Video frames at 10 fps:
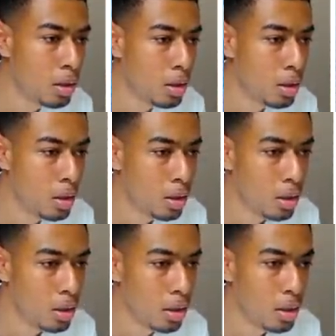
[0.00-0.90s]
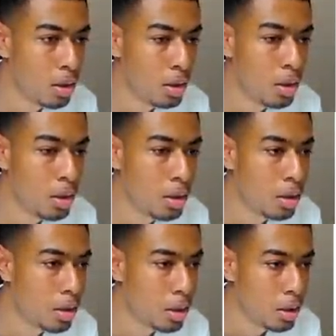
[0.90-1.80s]

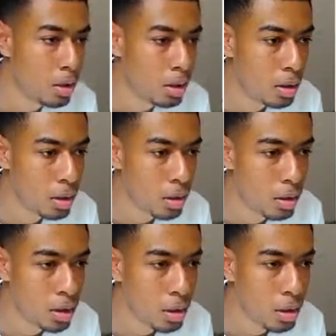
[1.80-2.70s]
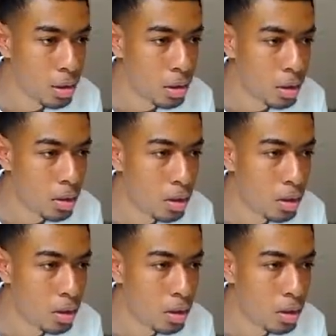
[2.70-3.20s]
(silence)